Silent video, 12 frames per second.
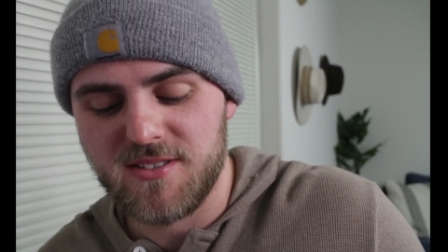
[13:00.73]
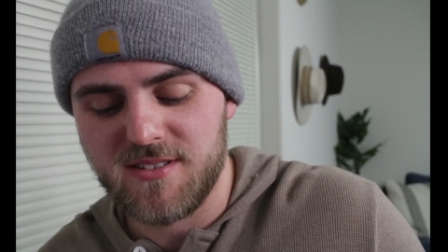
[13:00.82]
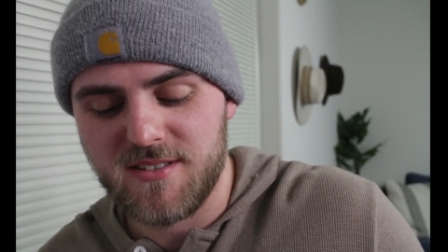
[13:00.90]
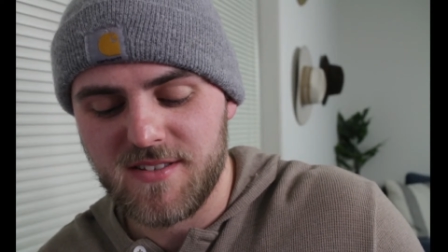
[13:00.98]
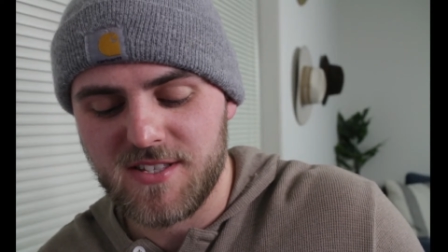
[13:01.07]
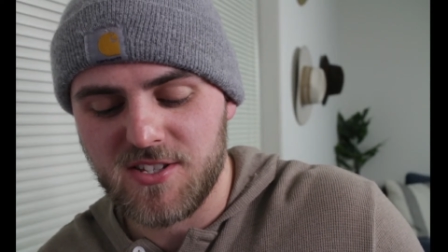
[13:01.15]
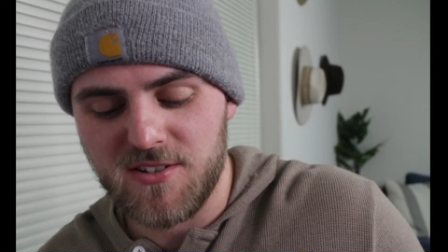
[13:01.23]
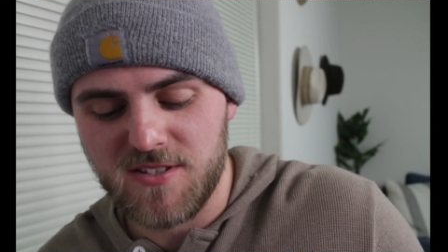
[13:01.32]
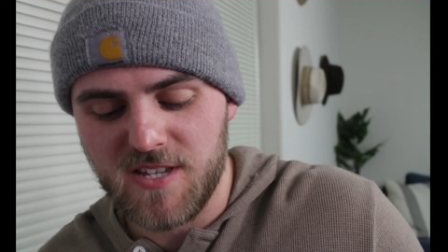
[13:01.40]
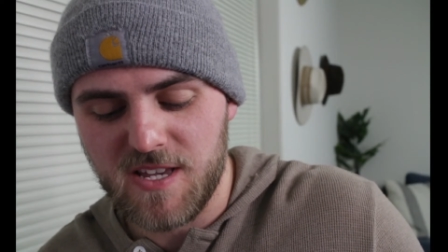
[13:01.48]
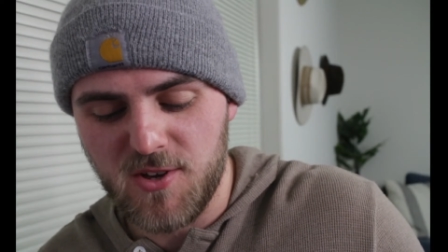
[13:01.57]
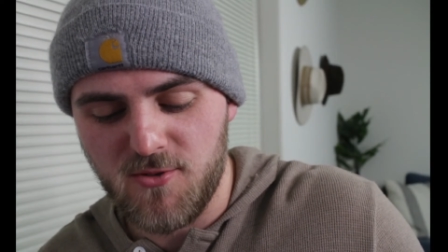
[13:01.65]
It's going to
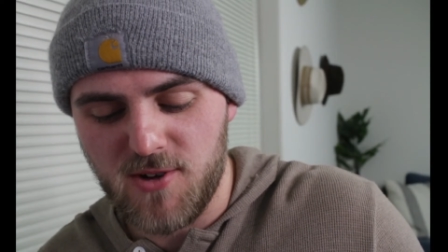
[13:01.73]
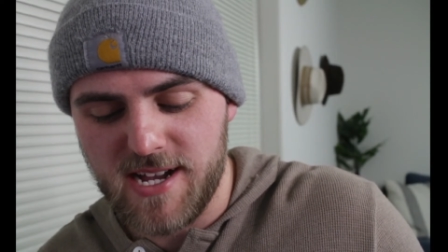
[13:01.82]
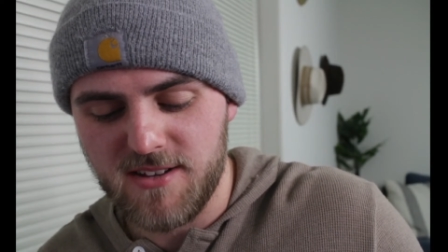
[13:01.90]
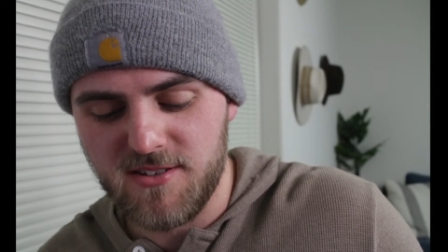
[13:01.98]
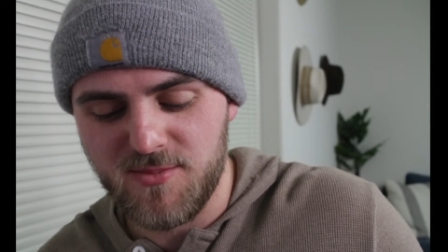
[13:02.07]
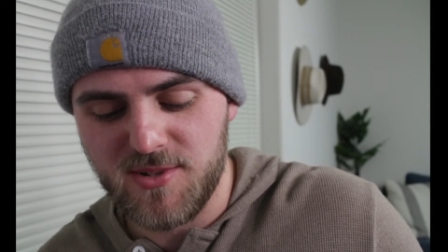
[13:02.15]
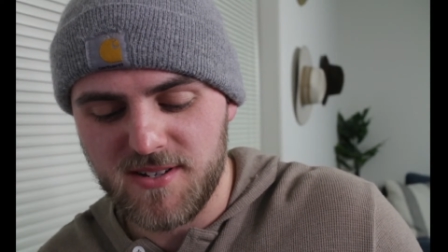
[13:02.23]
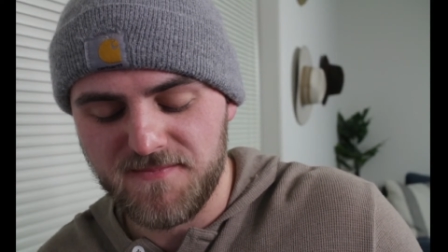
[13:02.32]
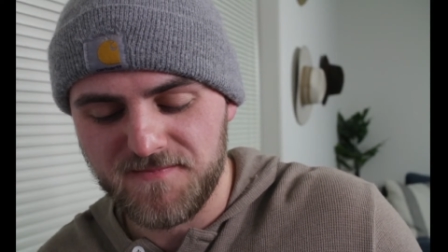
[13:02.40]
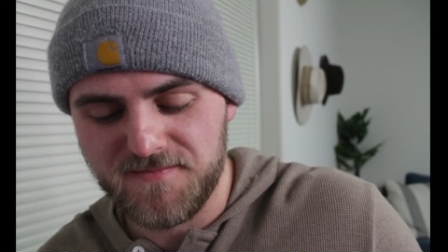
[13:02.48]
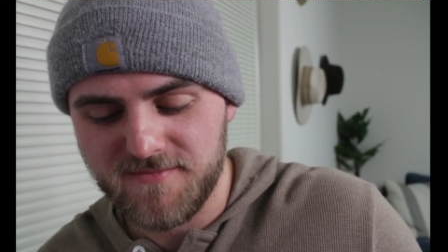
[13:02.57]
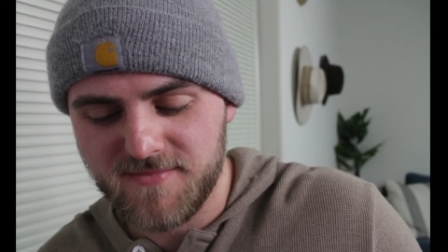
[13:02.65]
take me a while, but
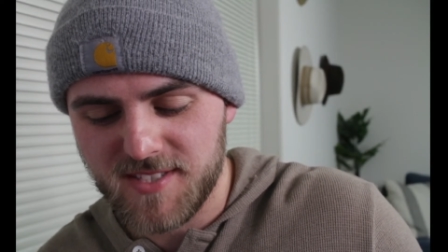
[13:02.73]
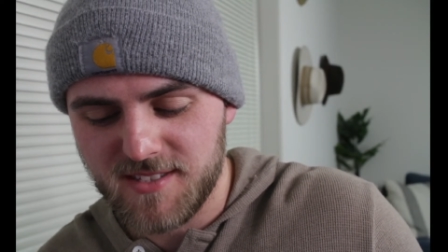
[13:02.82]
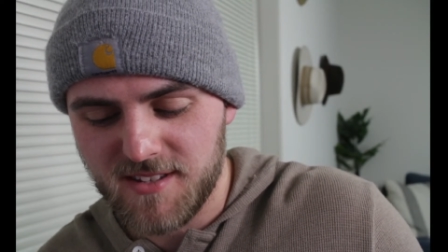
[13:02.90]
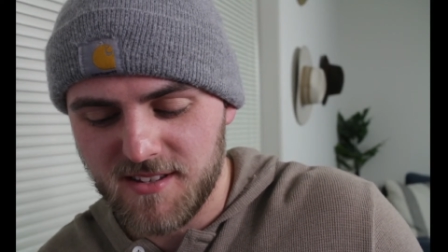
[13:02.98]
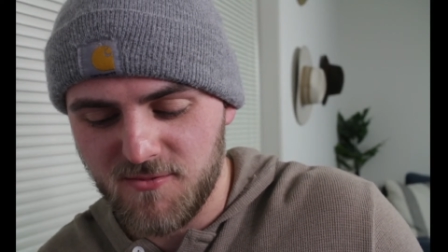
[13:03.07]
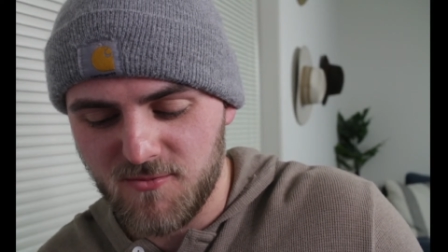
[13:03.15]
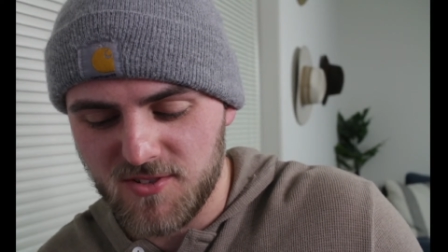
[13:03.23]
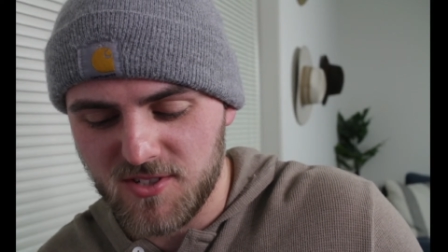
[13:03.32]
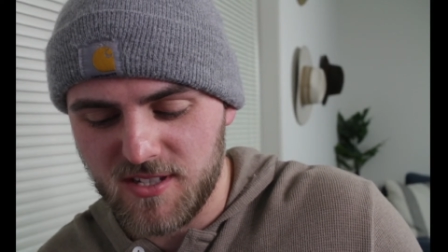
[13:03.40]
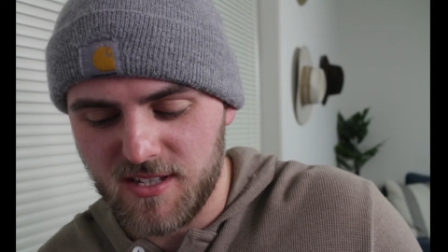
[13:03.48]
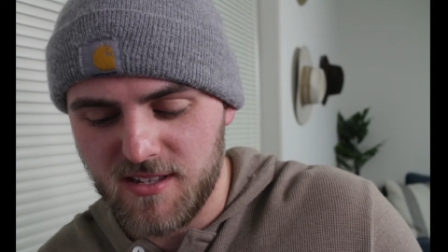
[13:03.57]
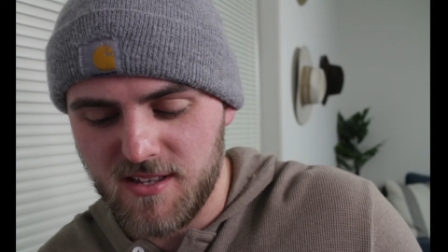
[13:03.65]
we'll
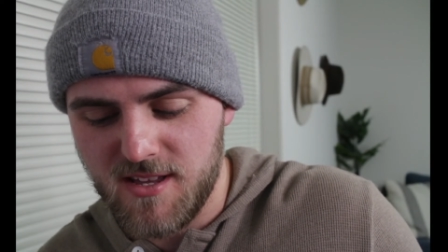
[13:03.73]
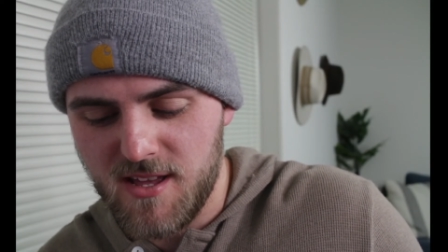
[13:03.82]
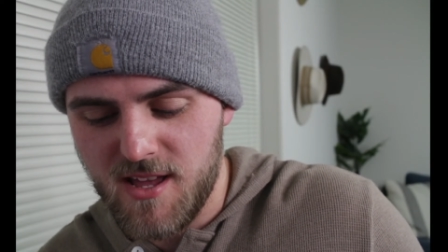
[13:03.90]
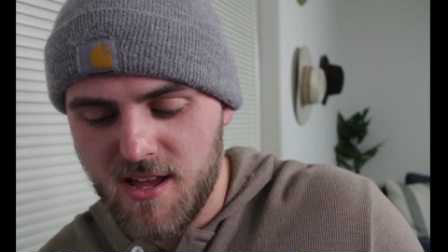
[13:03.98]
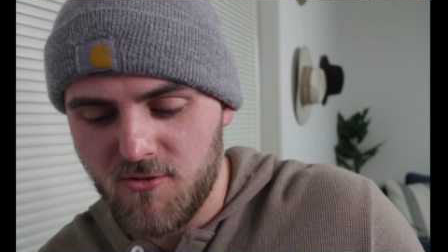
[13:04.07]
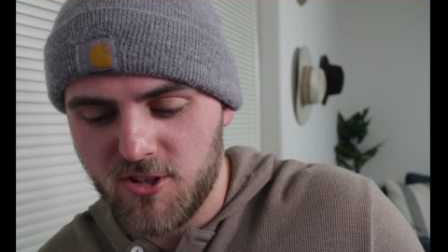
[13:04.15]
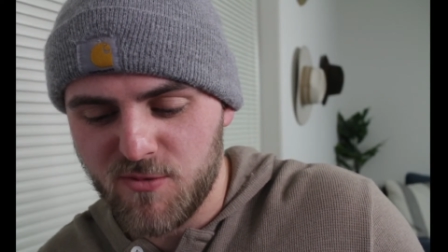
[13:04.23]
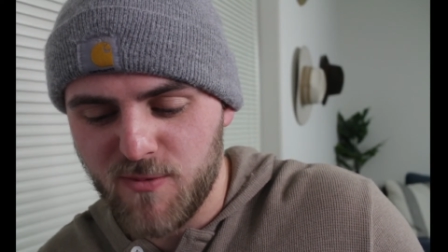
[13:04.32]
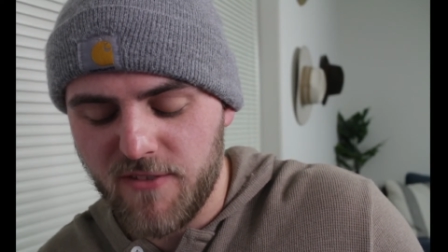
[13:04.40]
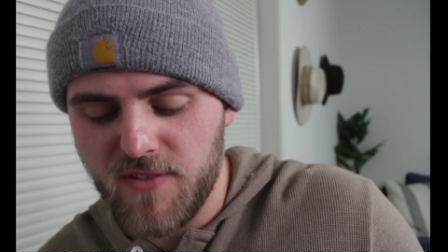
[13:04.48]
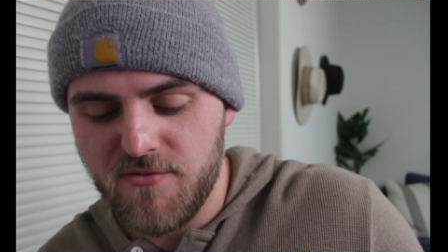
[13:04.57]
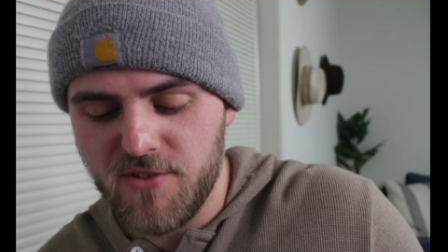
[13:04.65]
see. What's my
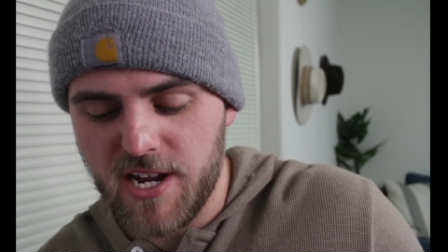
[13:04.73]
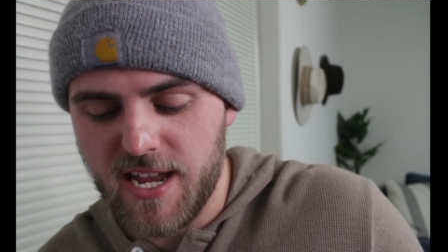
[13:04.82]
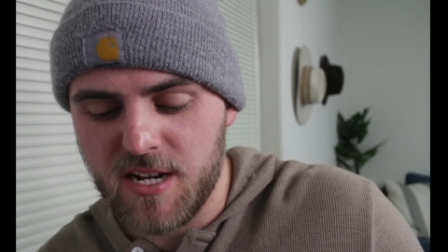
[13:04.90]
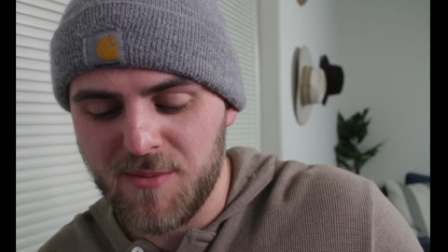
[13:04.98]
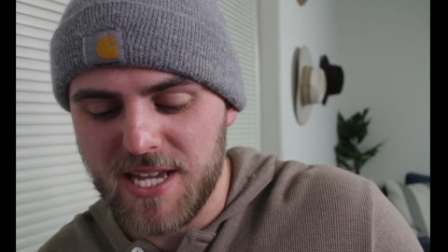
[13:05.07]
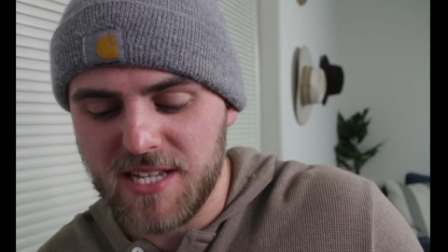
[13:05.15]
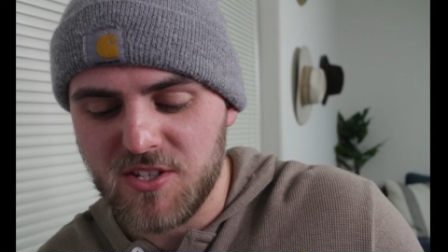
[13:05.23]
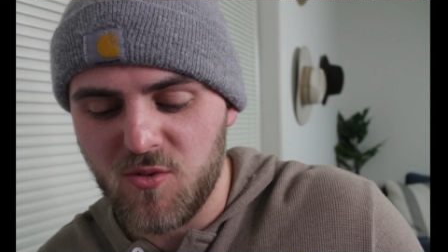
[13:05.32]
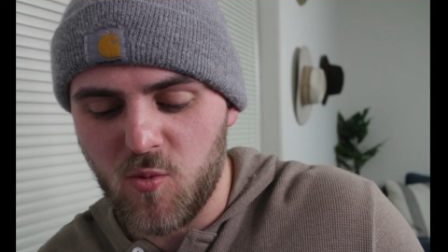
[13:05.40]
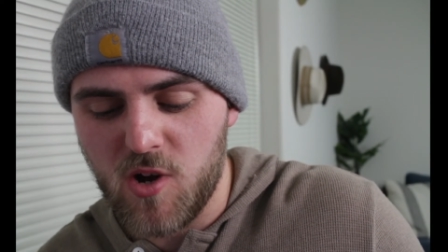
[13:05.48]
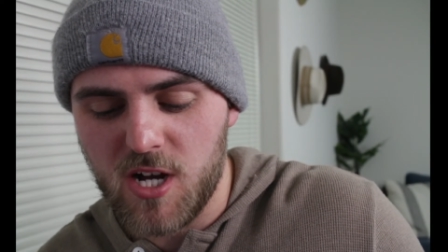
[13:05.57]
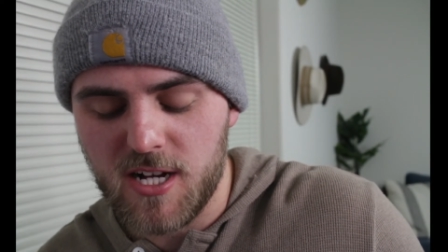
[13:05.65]
favorite anime to
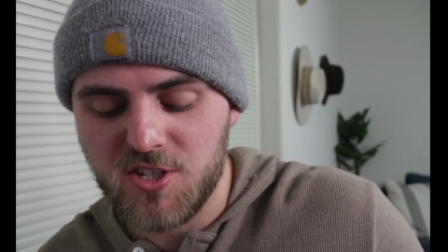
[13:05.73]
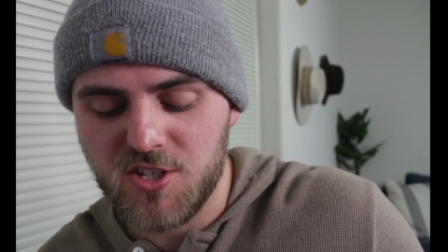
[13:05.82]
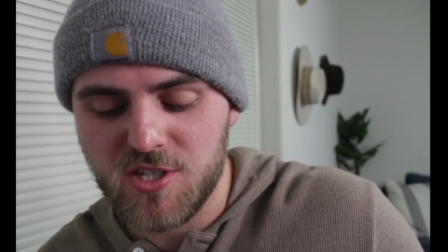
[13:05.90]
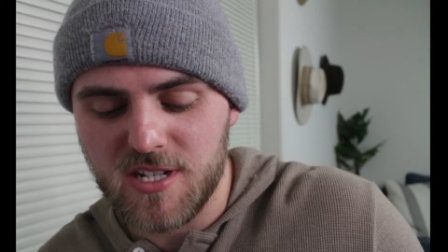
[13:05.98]
watch?